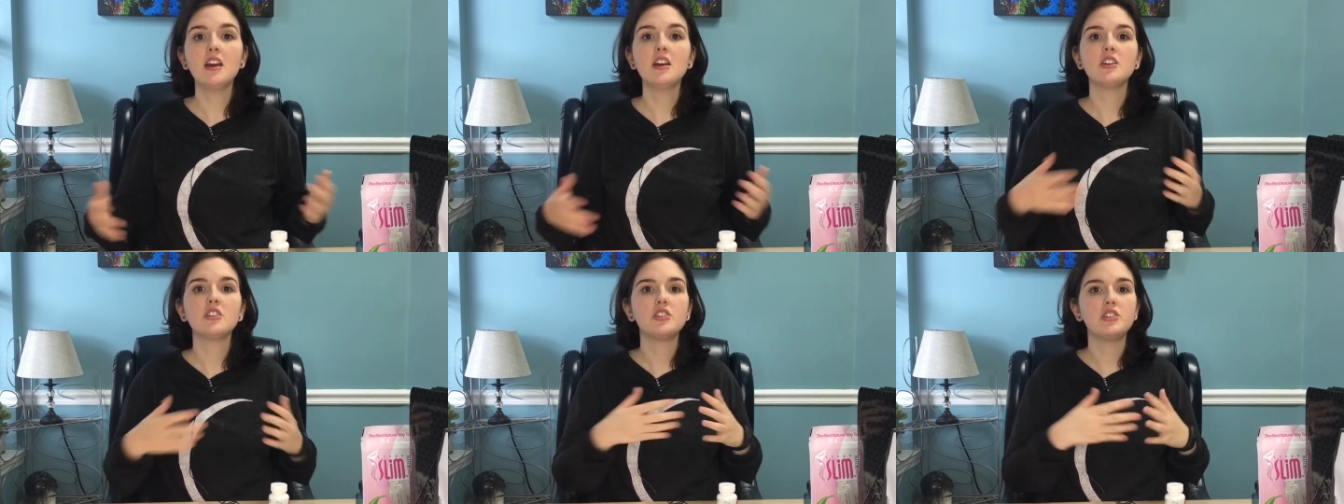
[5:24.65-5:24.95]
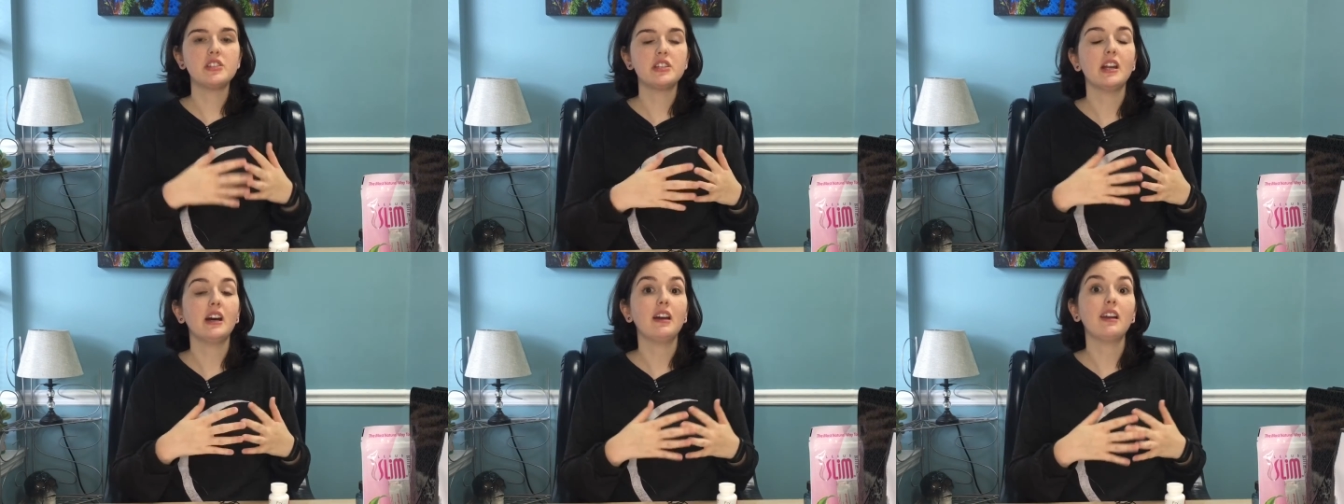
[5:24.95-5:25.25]

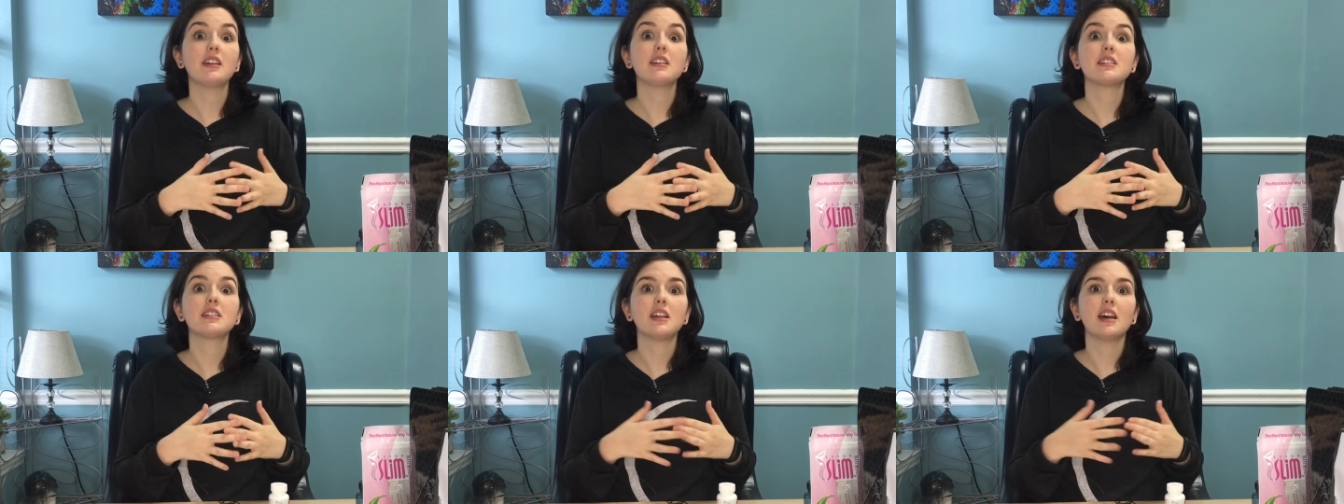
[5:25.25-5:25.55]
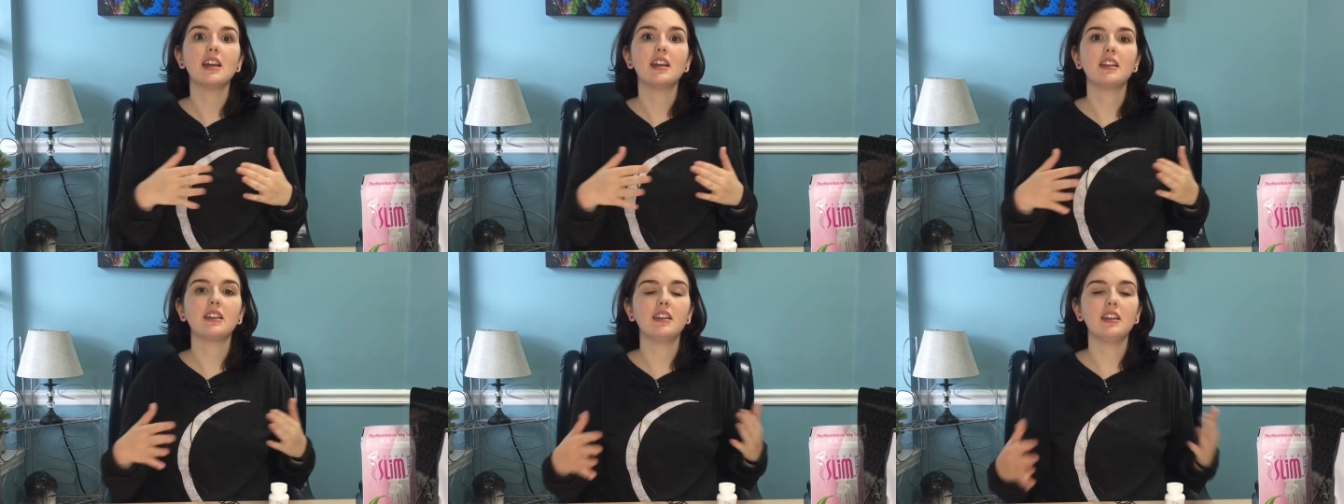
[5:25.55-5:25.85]
She's not as
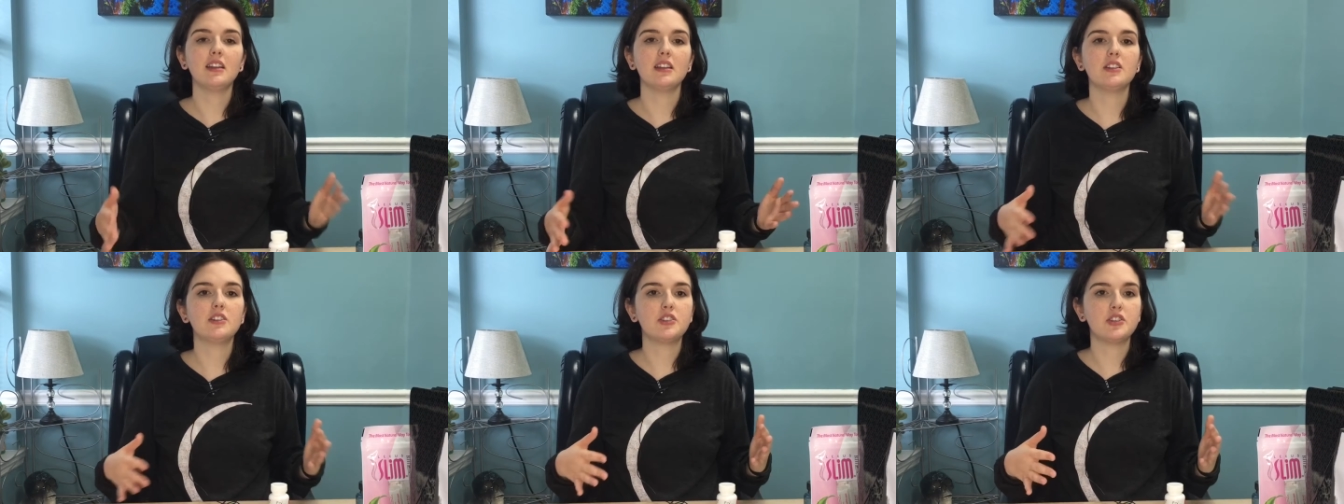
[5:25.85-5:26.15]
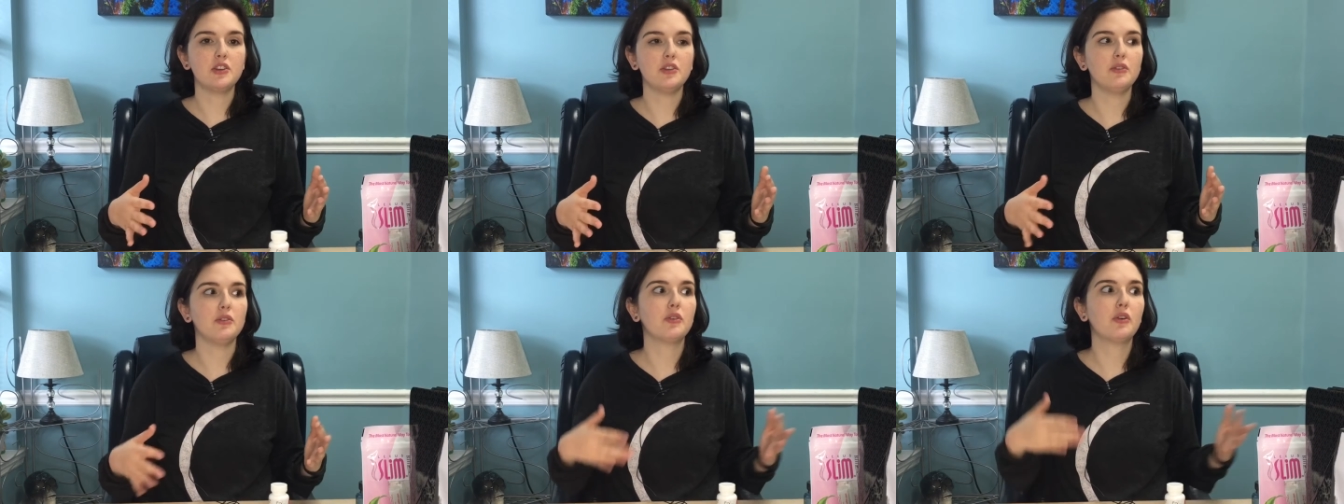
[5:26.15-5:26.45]
likely
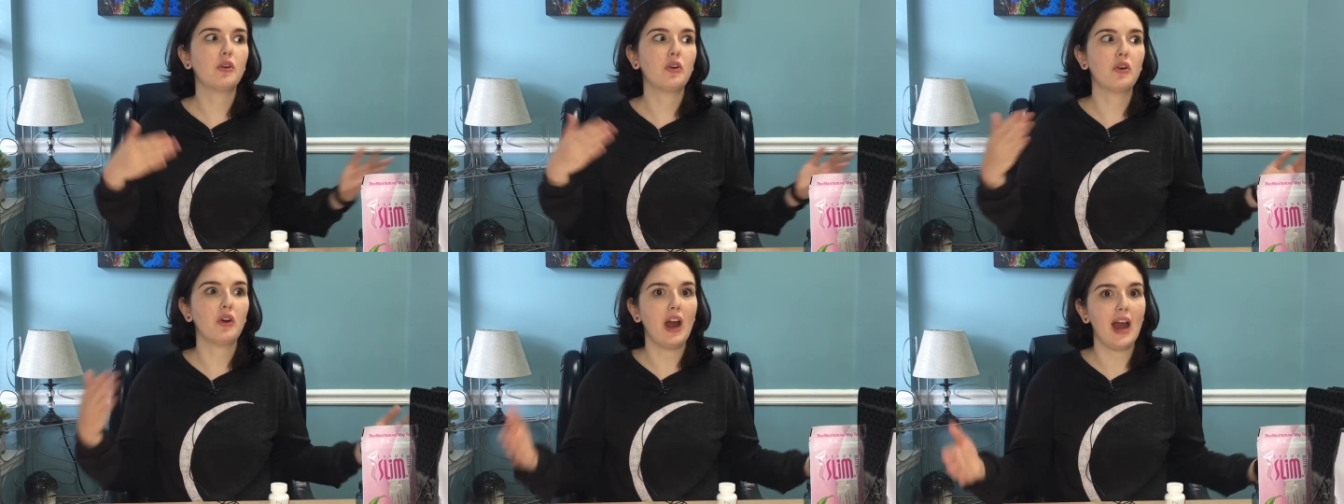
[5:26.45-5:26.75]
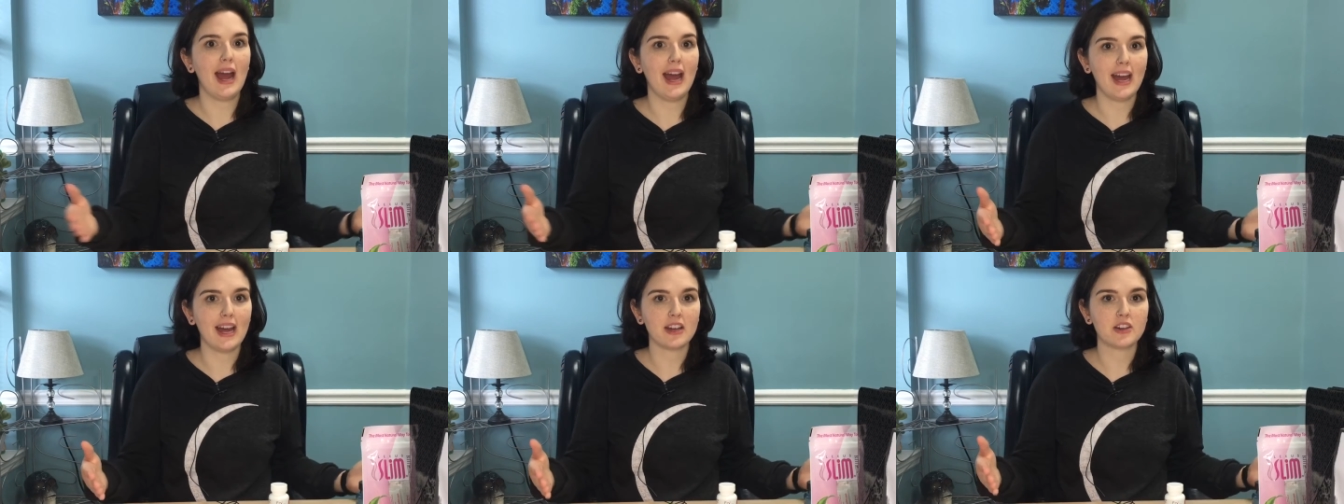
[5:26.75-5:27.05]
to
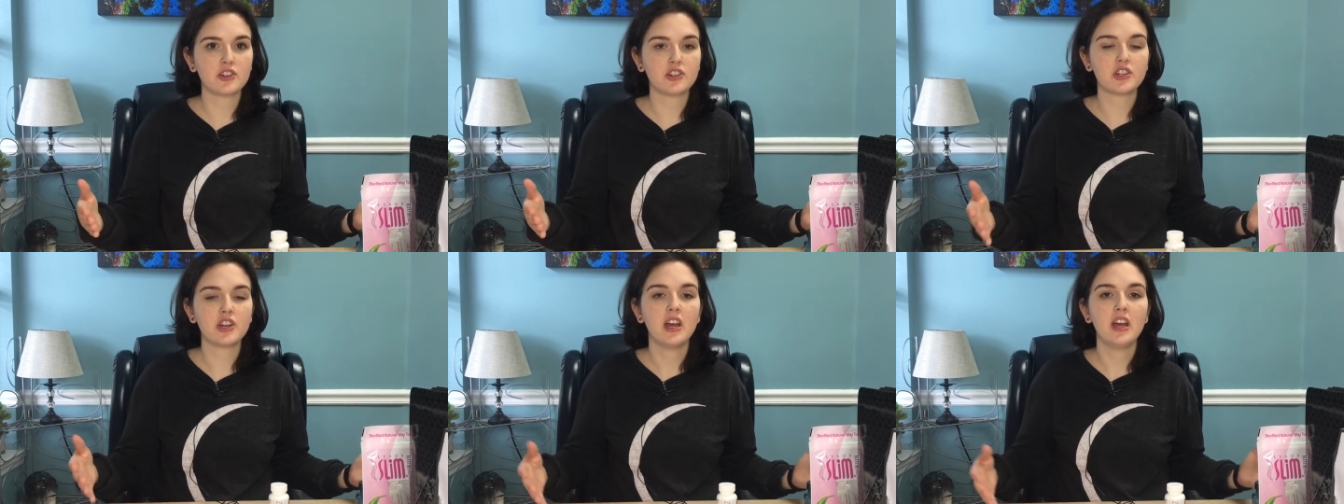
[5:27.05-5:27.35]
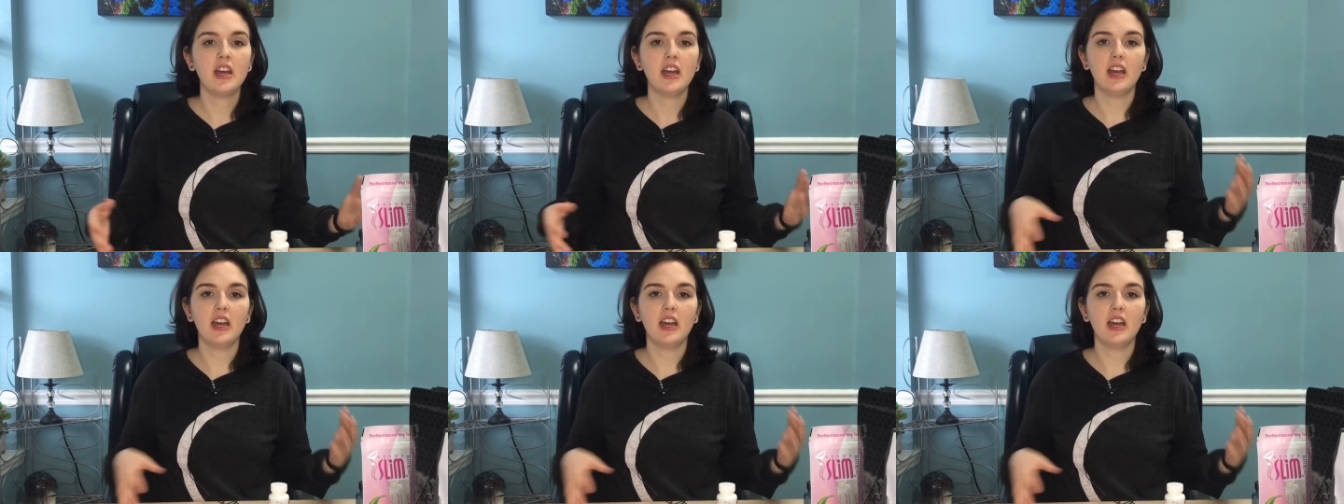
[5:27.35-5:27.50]
crash